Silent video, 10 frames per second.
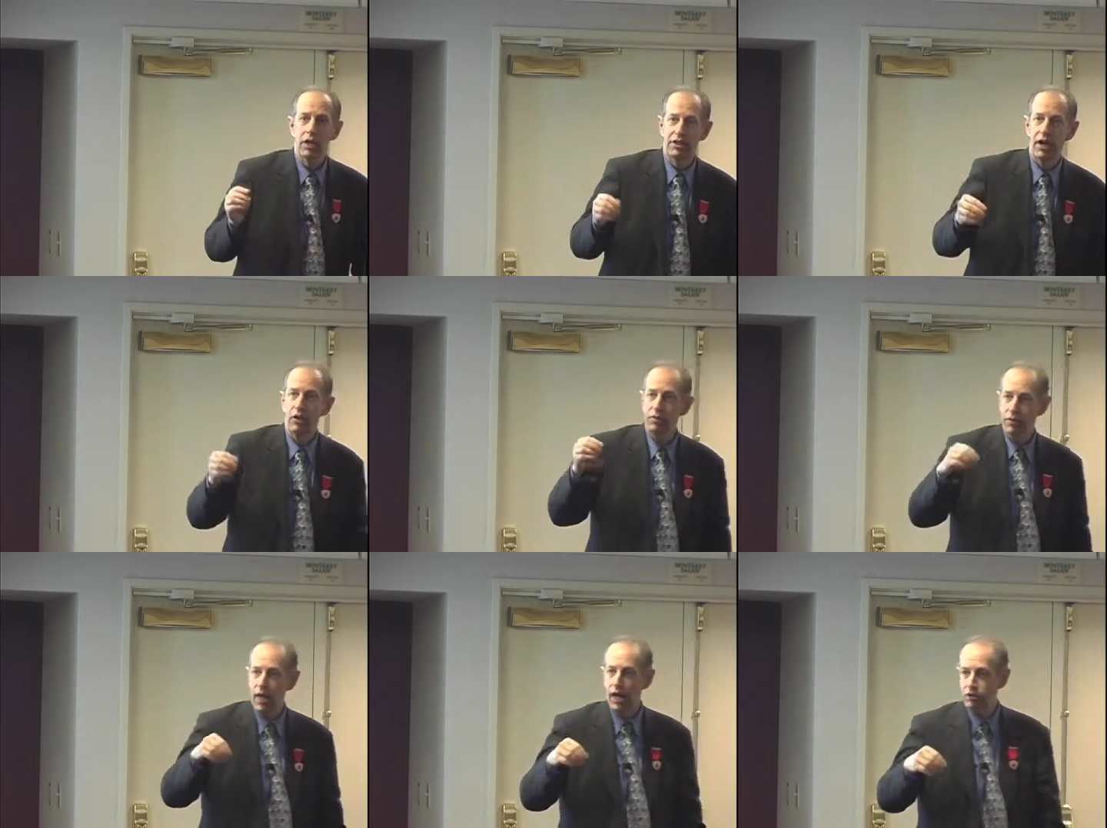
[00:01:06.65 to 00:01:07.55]
Tell the
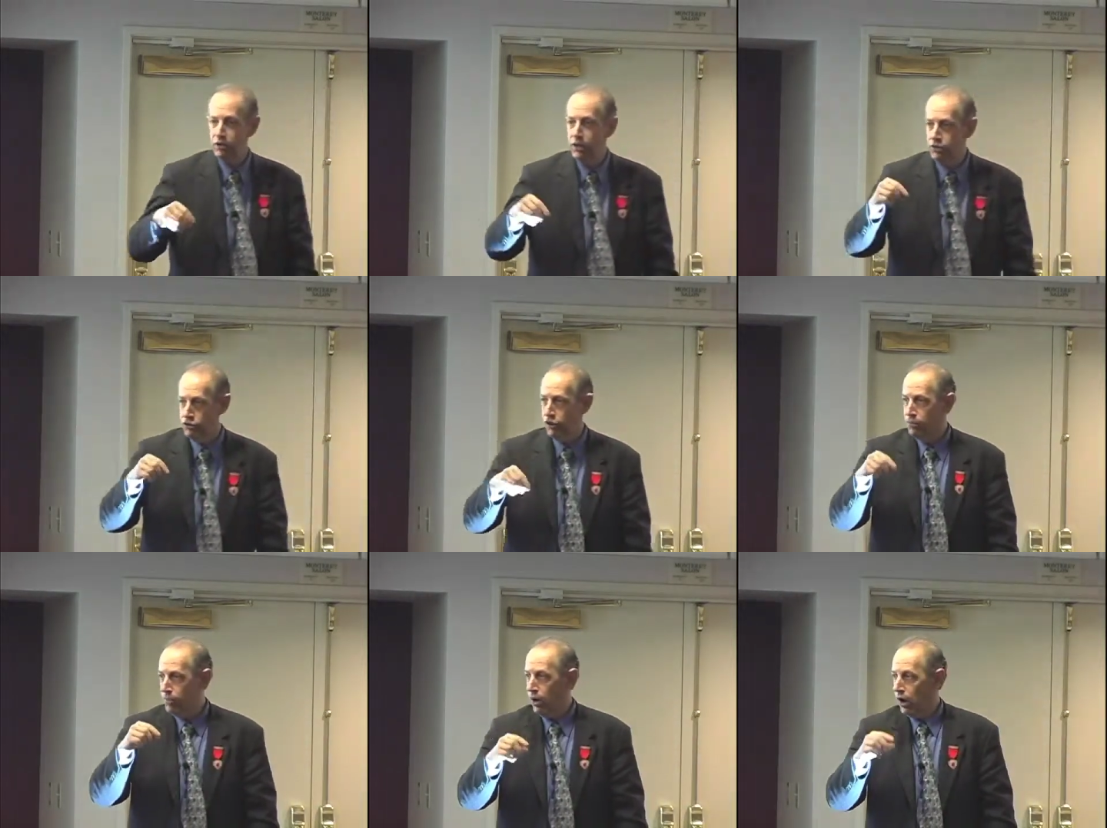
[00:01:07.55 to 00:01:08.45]
velocity at
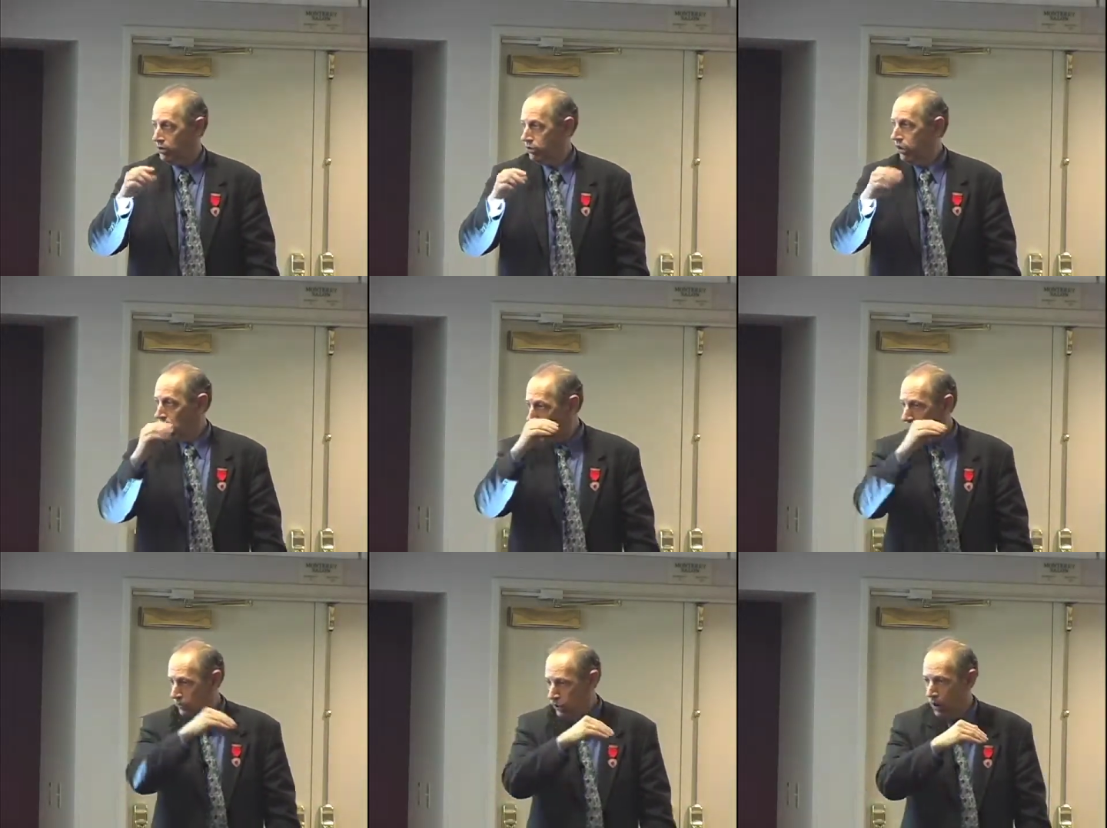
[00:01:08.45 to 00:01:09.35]
certain parts
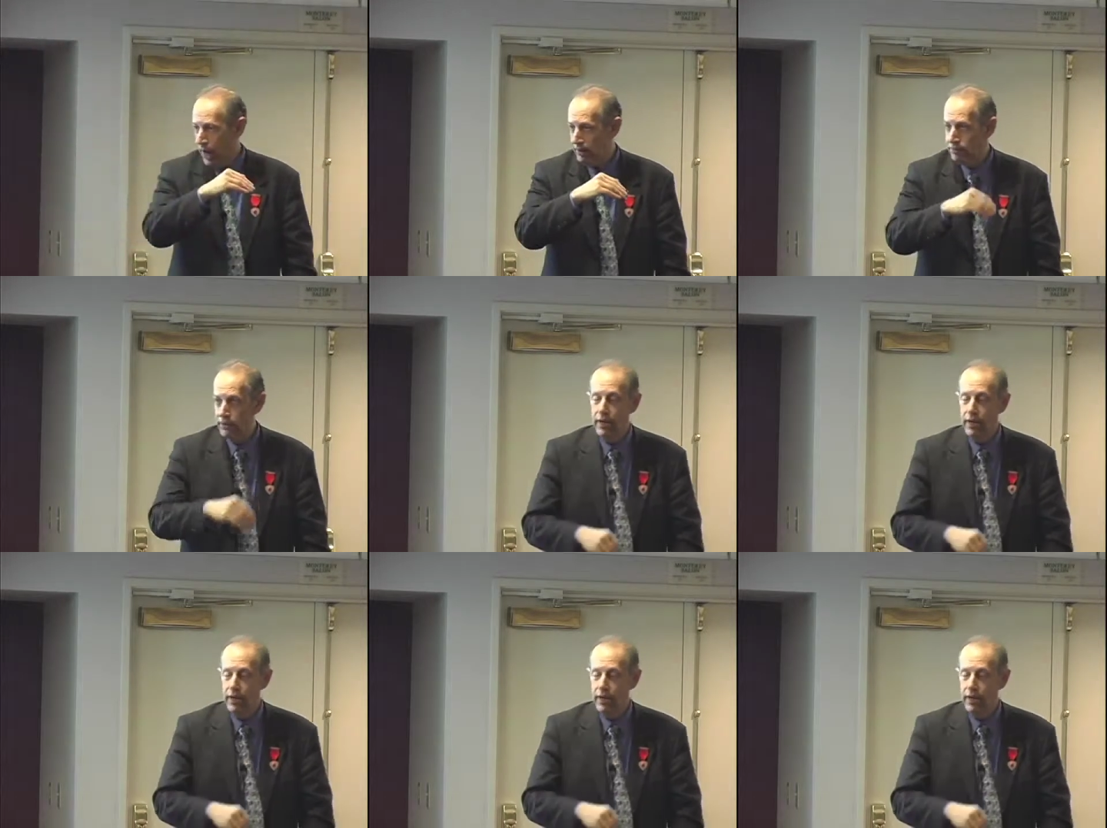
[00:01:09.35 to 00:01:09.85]
of the graph.